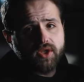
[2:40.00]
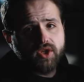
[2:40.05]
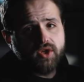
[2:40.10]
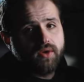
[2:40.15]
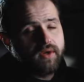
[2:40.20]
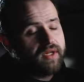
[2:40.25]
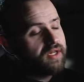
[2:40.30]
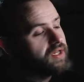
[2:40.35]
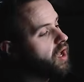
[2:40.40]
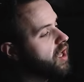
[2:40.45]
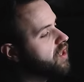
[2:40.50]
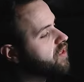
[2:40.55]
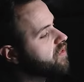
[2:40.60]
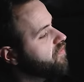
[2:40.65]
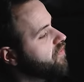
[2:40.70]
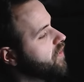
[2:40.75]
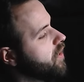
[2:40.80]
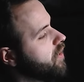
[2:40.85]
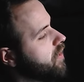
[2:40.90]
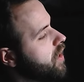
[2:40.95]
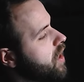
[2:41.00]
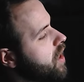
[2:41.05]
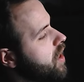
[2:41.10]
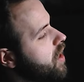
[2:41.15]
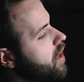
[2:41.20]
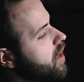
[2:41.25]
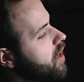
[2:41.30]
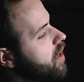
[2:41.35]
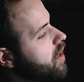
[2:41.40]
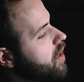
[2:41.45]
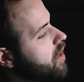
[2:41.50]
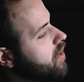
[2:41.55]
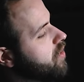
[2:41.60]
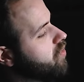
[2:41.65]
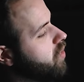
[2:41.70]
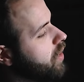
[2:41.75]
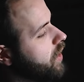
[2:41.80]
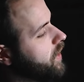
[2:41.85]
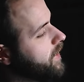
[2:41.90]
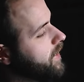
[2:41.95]
but you know, it does feel uh,
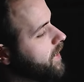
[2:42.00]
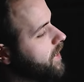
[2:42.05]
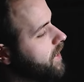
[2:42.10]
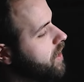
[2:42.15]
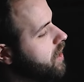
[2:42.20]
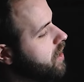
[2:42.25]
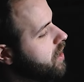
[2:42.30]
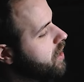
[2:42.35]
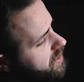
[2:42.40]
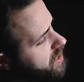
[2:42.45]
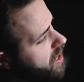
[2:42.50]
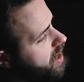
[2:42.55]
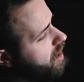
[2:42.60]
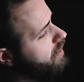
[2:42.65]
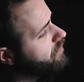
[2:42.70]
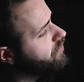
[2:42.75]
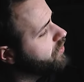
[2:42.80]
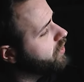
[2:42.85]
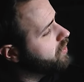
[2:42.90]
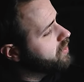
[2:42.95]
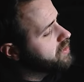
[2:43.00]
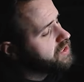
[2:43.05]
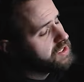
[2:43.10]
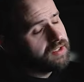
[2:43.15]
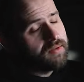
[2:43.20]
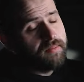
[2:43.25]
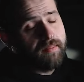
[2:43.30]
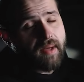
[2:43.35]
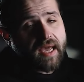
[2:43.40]
quality. Yeah, overall it's an